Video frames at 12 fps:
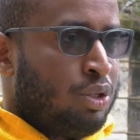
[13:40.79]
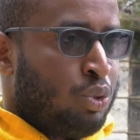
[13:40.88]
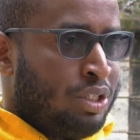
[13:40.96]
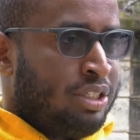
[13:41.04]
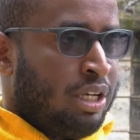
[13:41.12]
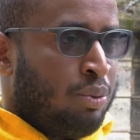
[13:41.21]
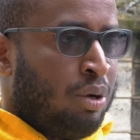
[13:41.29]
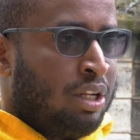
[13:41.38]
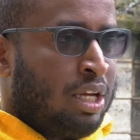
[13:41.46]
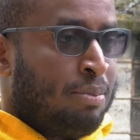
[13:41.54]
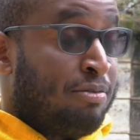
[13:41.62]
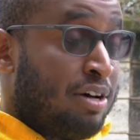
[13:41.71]
2010
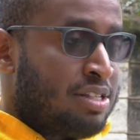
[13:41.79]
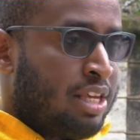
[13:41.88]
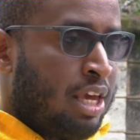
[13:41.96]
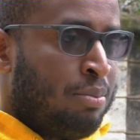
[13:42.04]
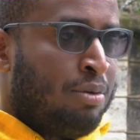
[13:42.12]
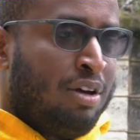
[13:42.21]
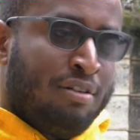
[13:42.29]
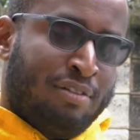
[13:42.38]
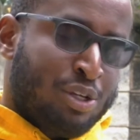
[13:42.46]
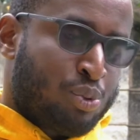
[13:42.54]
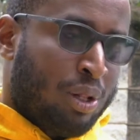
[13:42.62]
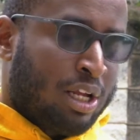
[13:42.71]
World Cup, first
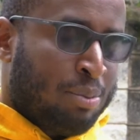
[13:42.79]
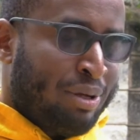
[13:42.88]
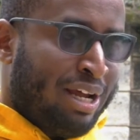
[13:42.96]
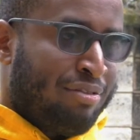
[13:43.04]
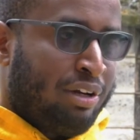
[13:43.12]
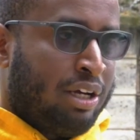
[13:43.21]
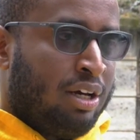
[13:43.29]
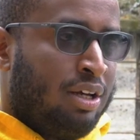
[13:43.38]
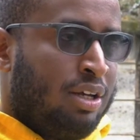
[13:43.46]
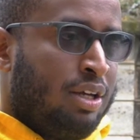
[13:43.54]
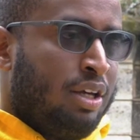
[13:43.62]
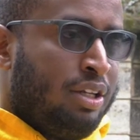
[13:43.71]
World Cup in Africa.
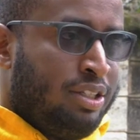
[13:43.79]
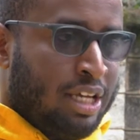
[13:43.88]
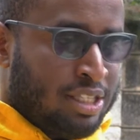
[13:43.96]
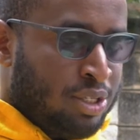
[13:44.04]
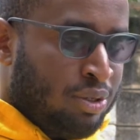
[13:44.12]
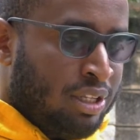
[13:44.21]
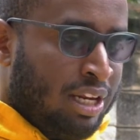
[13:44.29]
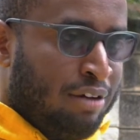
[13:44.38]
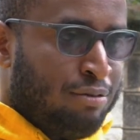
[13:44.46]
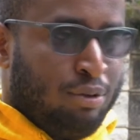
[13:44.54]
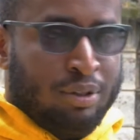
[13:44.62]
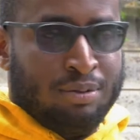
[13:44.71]
Takes it on the
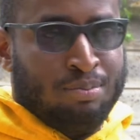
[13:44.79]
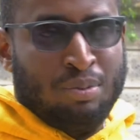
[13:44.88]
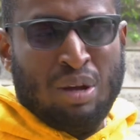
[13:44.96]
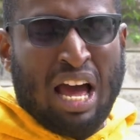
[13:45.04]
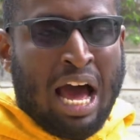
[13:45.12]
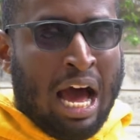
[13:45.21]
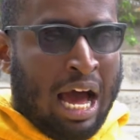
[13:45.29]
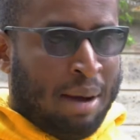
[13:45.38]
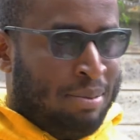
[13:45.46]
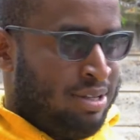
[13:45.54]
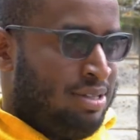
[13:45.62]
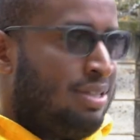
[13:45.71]
left foot,
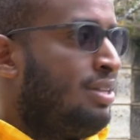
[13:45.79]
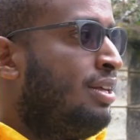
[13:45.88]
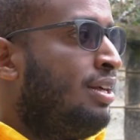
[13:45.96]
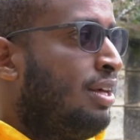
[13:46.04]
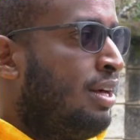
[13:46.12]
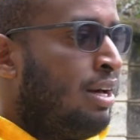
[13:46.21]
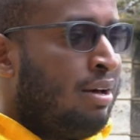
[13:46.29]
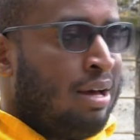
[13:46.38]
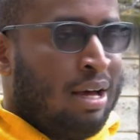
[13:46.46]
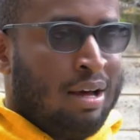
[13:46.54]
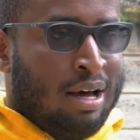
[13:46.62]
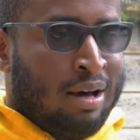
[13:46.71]
hammers
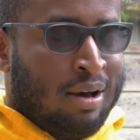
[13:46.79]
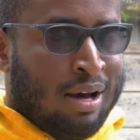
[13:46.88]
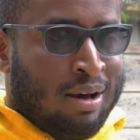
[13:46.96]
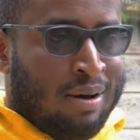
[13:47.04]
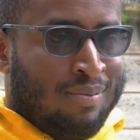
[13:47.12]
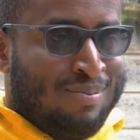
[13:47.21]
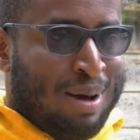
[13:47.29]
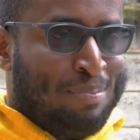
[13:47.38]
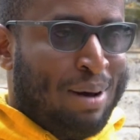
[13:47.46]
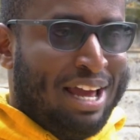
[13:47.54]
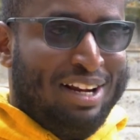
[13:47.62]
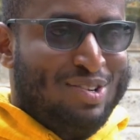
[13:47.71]
a
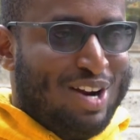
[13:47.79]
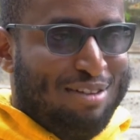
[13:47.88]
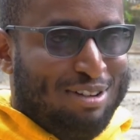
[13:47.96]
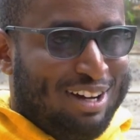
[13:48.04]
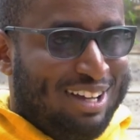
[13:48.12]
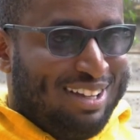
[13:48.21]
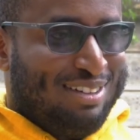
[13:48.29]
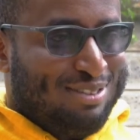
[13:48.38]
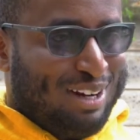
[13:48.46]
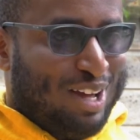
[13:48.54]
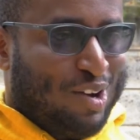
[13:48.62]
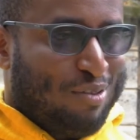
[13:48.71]
pile driver,
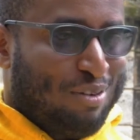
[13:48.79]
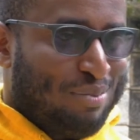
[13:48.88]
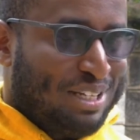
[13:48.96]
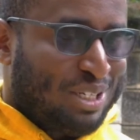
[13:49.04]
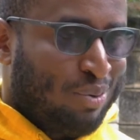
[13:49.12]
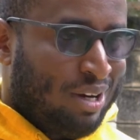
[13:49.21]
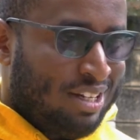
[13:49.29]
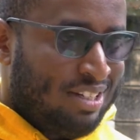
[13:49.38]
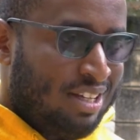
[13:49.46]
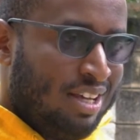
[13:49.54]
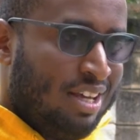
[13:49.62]
for lack of a better word.